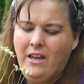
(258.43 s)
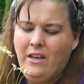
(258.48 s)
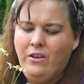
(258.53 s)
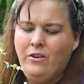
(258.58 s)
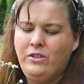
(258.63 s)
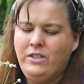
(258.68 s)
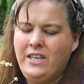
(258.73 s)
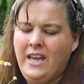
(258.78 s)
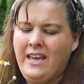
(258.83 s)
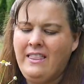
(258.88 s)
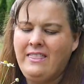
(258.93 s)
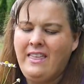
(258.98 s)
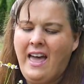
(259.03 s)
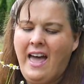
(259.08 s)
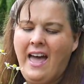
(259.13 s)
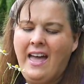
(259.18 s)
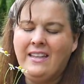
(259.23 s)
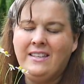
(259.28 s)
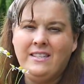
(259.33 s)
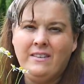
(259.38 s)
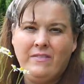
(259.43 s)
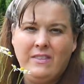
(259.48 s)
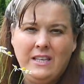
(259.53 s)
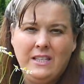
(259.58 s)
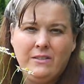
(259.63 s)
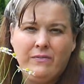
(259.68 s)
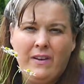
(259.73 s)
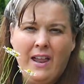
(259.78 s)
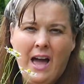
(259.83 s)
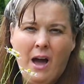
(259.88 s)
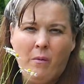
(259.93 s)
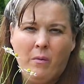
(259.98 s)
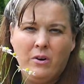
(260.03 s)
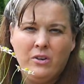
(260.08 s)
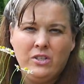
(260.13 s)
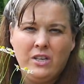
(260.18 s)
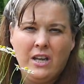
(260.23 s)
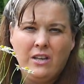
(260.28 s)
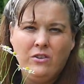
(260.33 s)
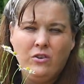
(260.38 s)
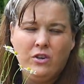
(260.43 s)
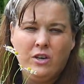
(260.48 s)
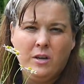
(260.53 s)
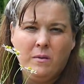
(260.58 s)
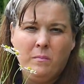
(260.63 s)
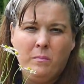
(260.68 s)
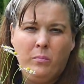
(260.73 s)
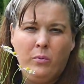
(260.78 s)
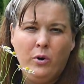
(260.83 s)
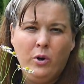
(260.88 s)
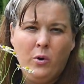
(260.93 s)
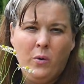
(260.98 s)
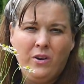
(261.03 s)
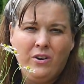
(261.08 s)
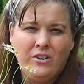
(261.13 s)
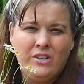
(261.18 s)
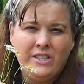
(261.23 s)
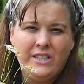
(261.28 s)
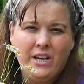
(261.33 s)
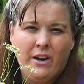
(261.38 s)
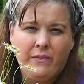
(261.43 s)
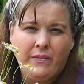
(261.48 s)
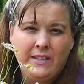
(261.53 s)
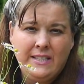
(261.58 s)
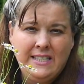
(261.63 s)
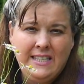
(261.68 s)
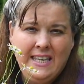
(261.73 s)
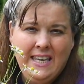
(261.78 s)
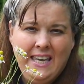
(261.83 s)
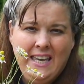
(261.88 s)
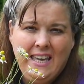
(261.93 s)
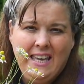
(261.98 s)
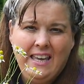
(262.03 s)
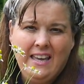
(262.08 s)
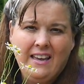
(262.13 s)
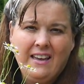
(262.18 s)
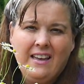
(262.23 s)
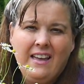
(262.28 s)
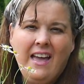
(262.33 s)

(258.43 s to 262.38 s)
You take the heads of these flowers and you can brew yourself a tea,